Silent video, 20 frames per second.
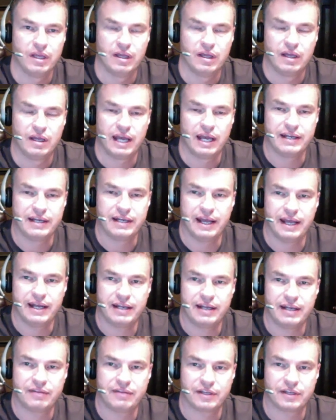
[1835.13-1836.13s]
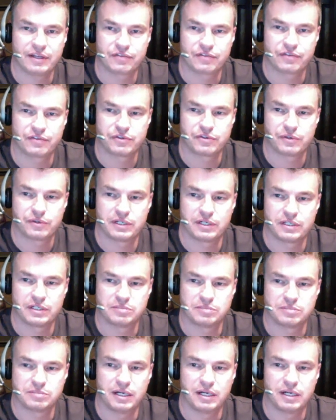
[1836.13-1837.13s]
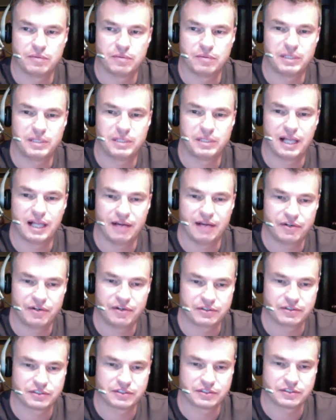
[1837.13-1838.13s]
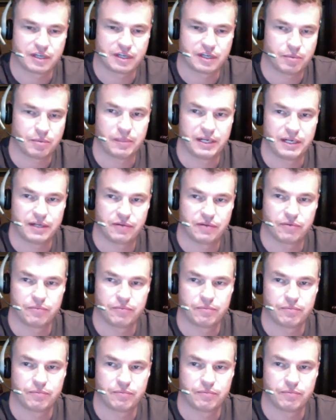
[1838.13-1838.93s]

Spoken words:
Hey, Danny, thanks for joining us, buddy. We'll be live here in just a couple minutes.